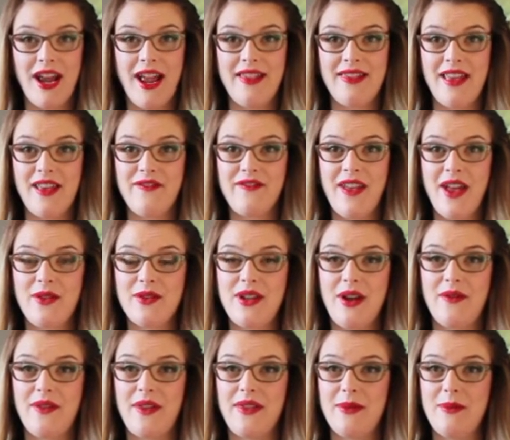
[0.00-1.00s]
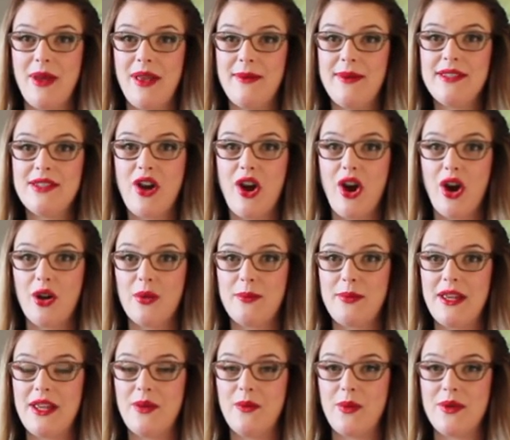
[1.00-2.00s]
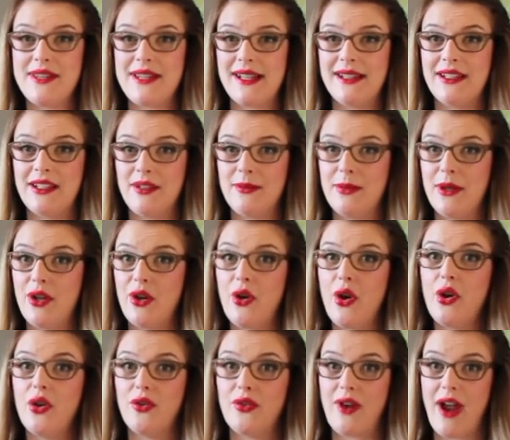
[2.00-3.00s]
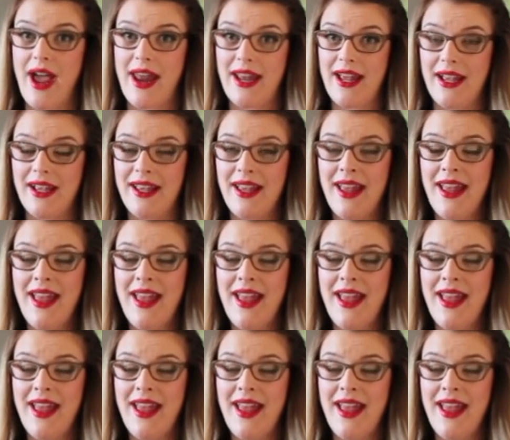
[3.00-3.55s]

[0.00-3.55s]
and they found out that the baby's heartbeat was a little bit erratic.